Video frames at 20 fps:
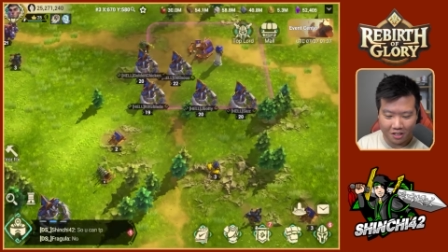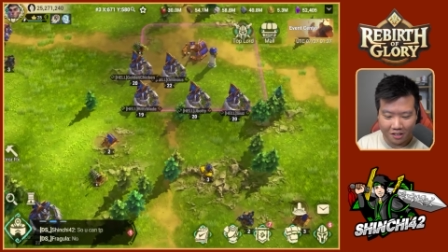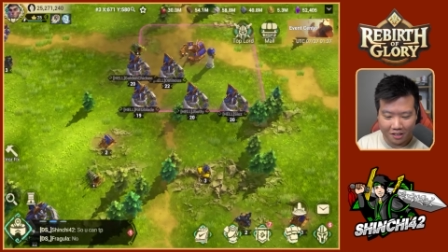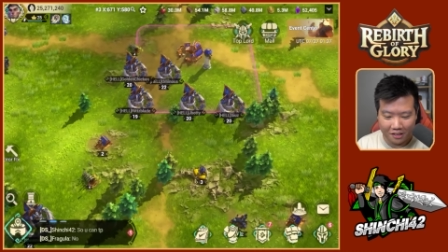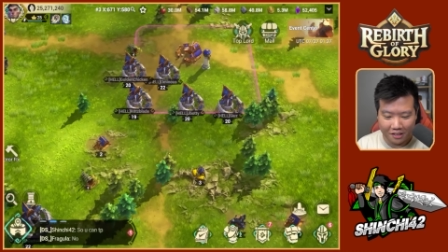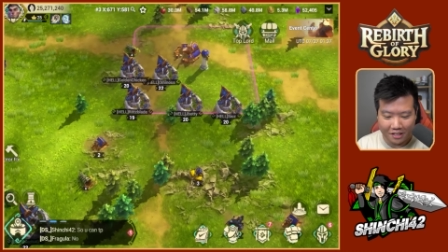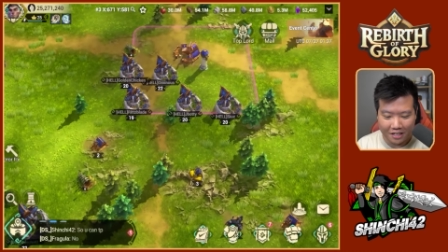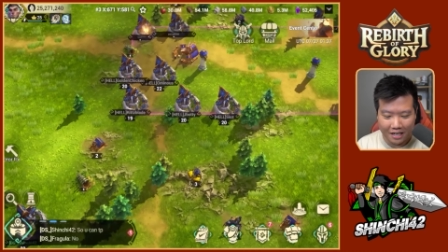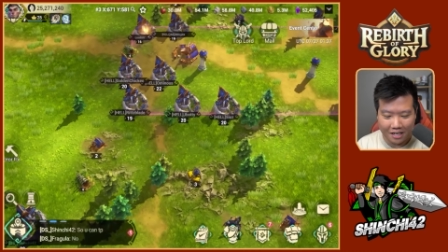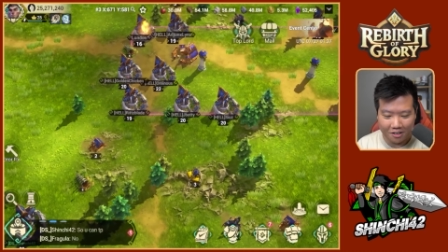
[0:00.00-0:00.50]

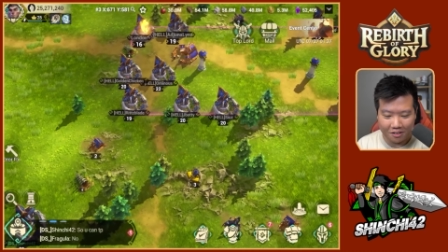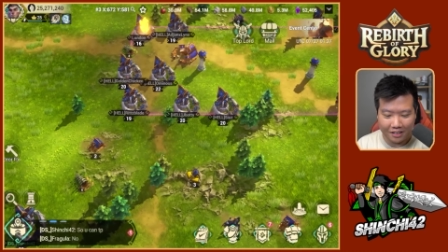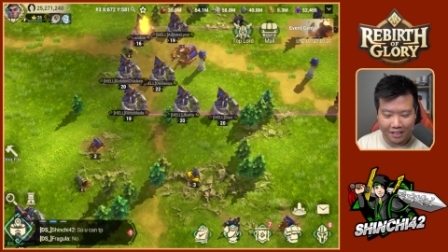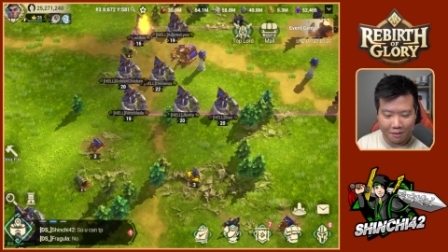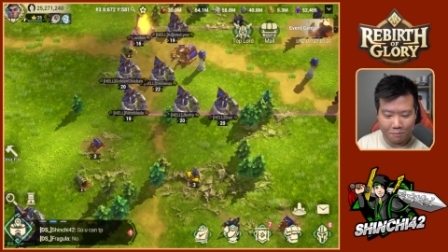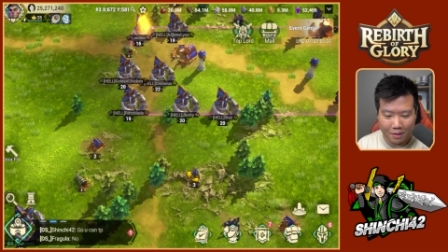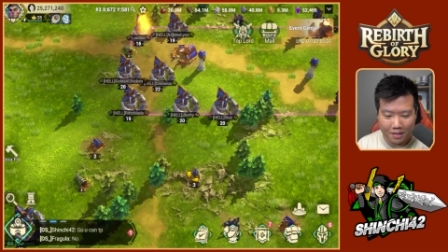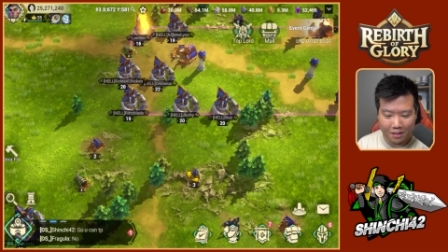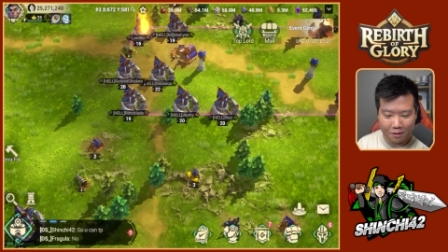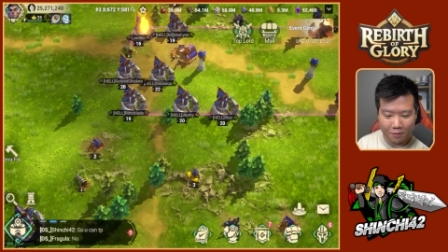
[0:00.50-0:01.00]
Earlier, I don't think
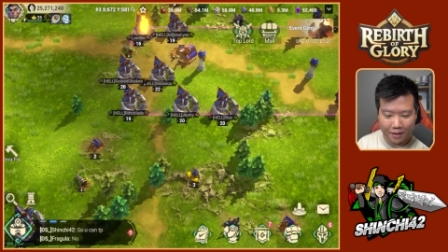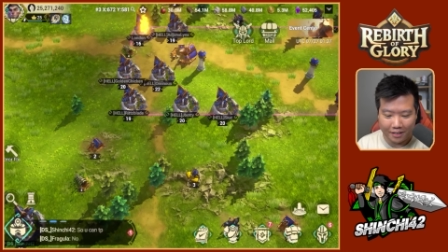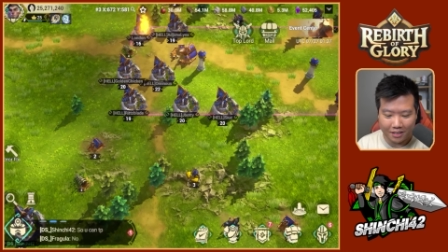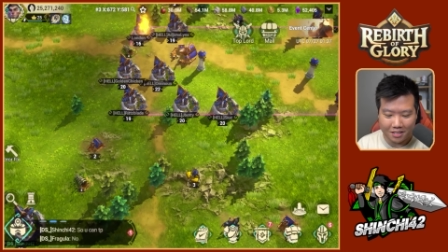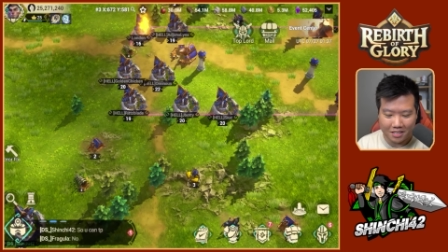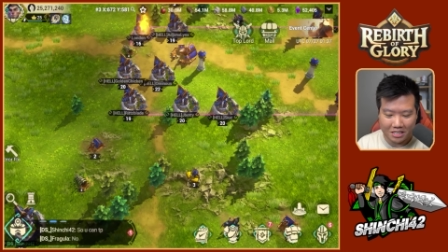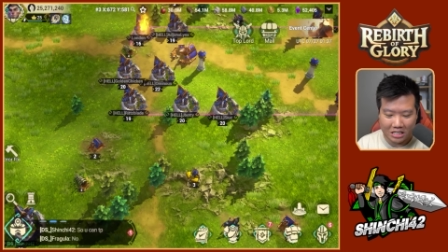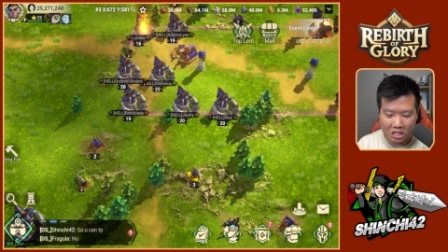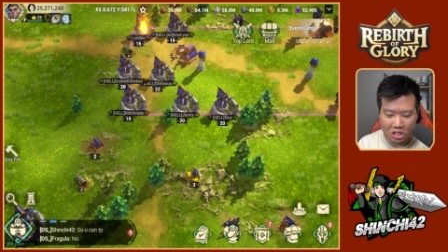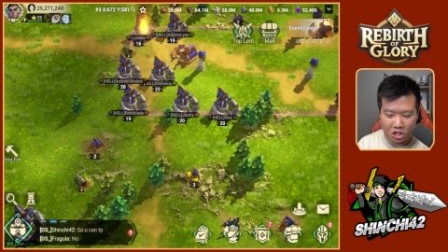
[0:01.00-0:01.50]
I made the right
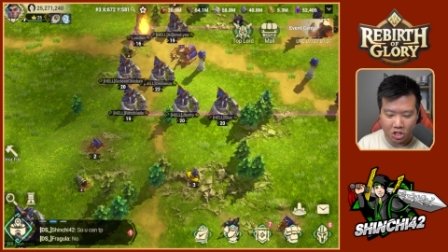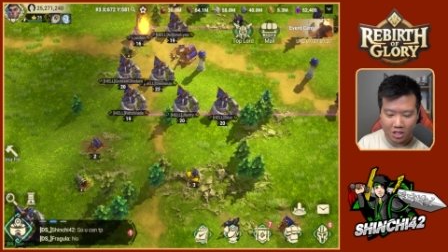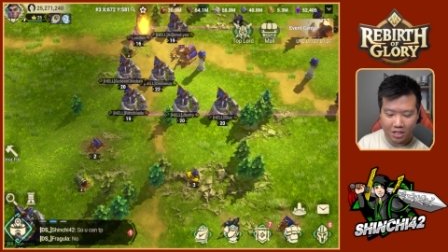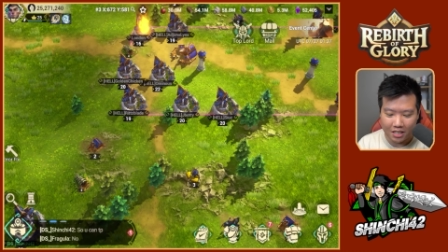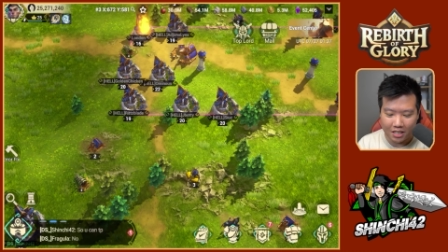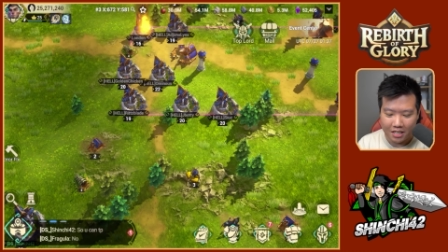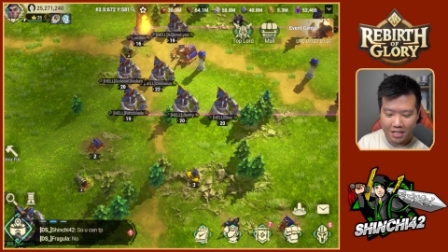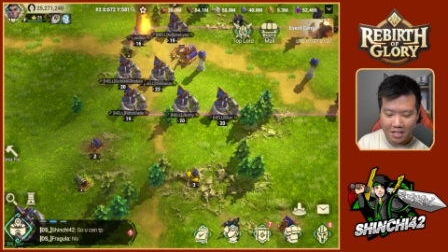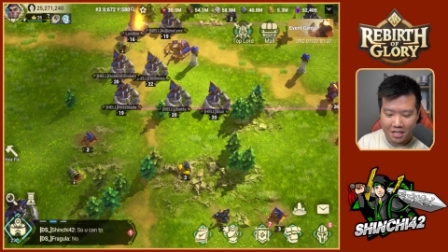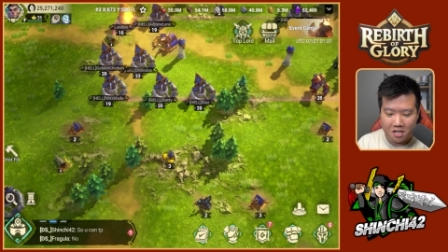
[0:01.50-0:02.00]

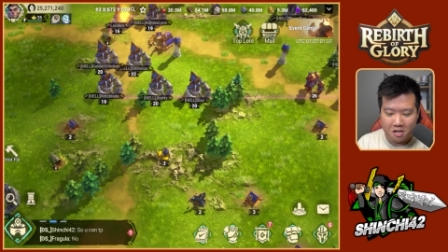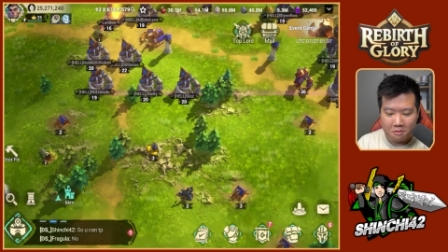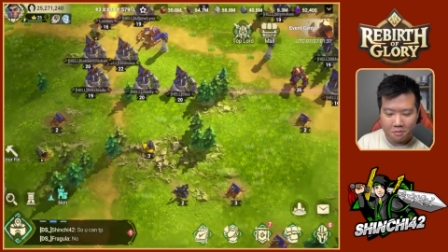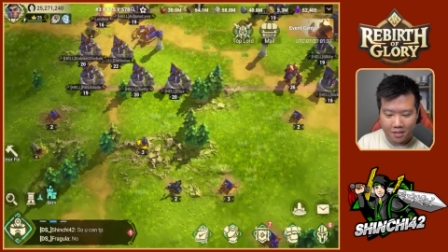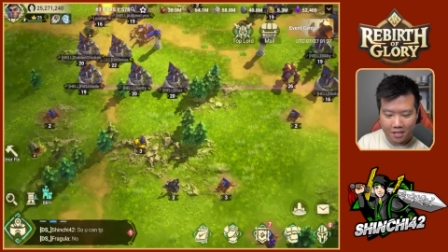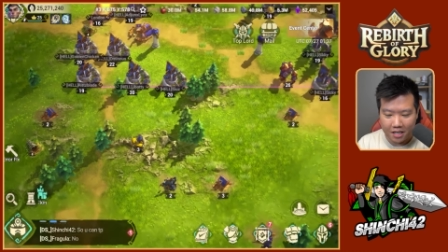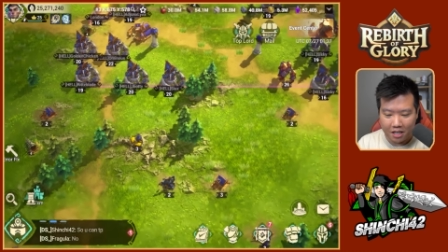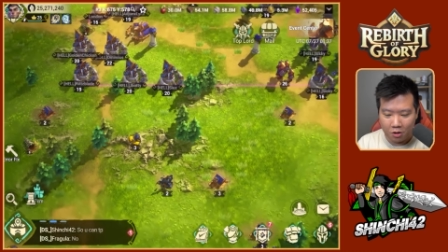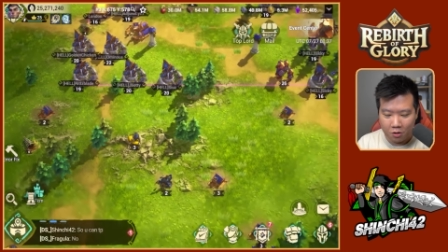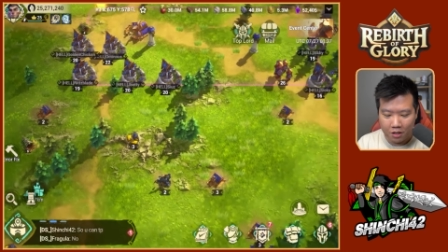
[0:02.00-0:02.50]
decision
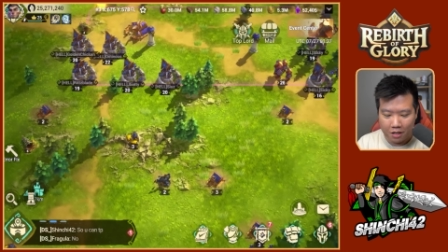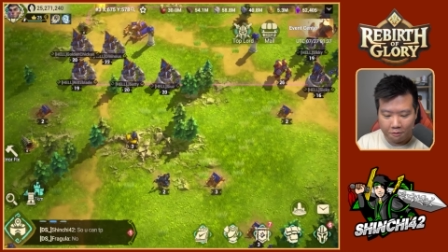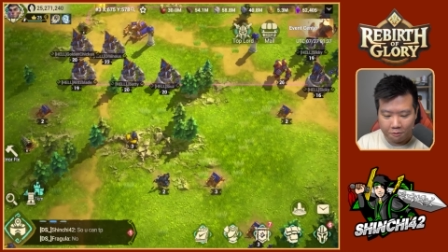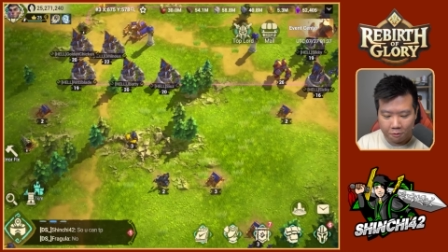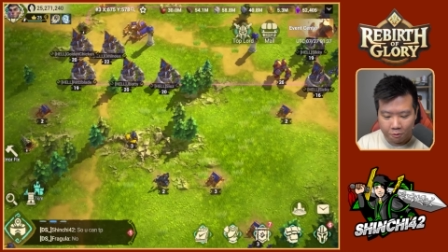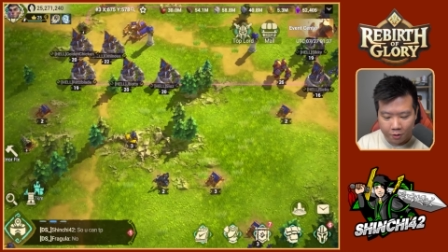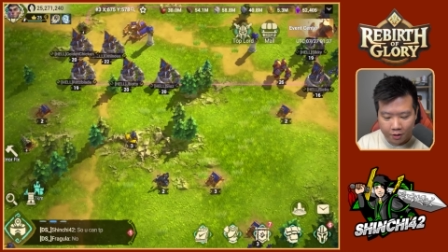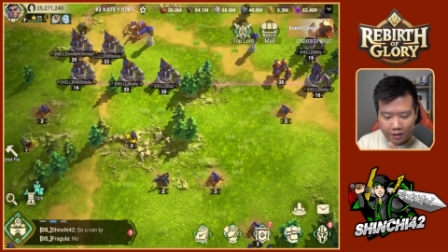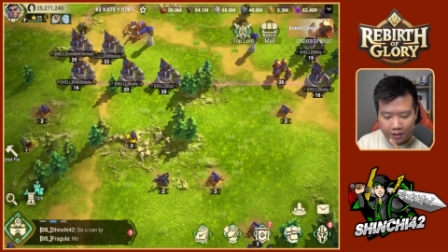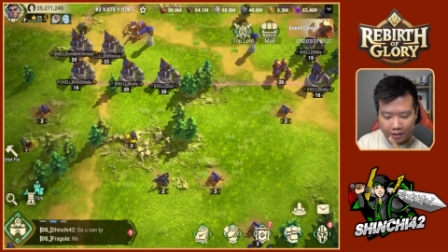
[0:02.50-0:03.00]
but they could have
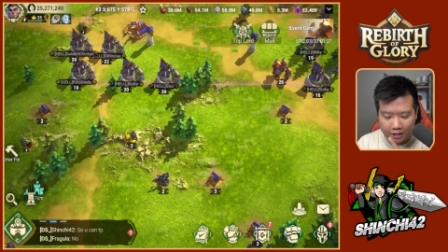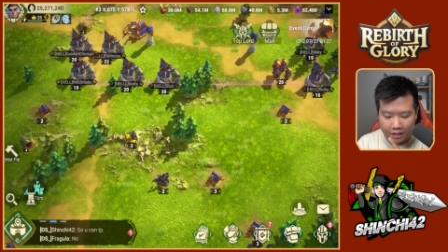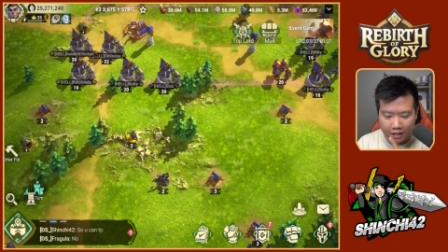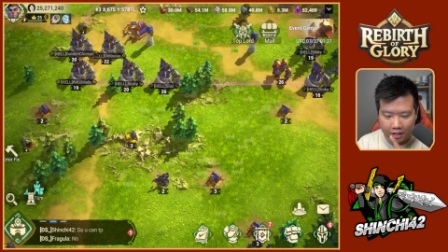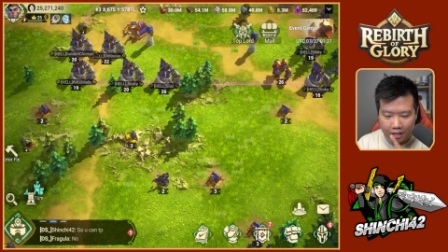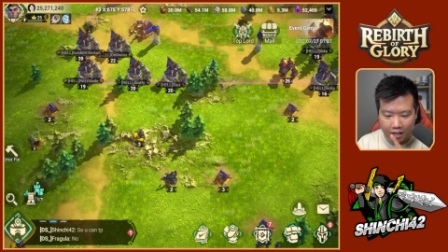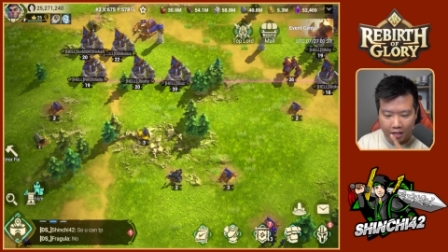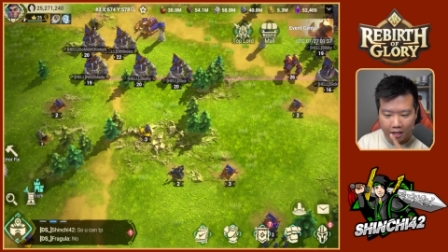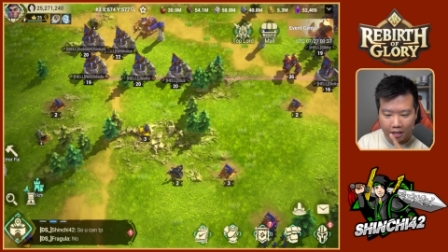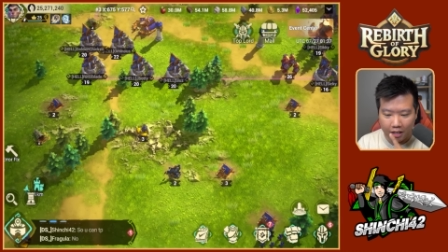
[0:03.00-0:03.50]
really,
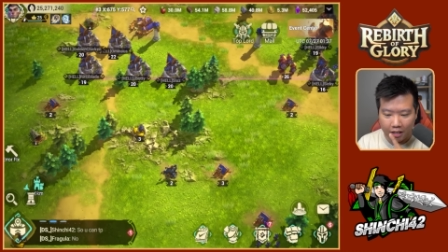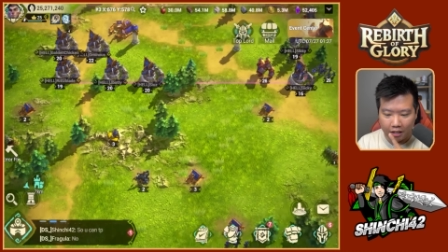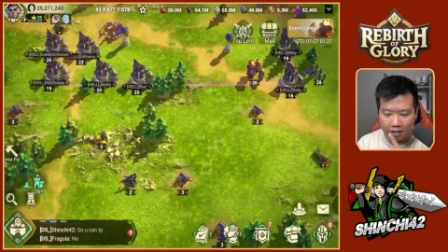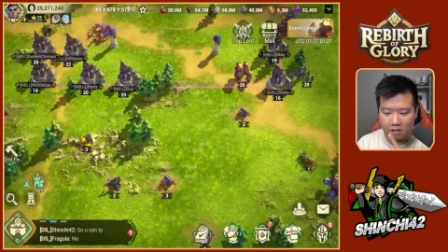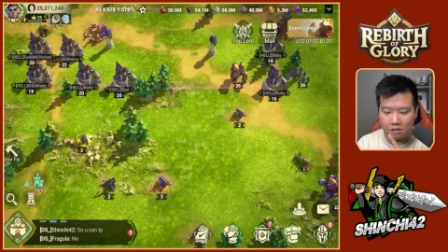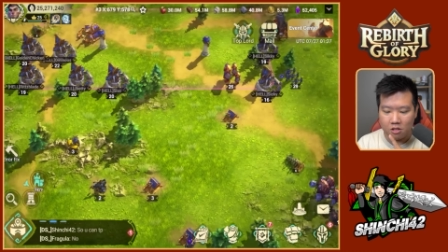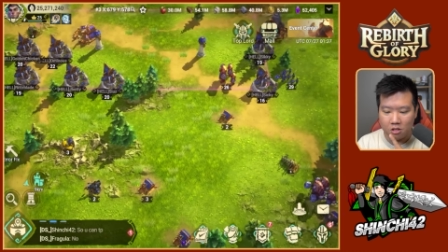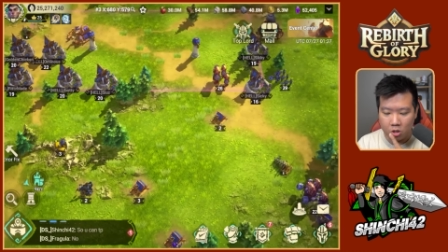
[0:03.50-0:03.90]
uh,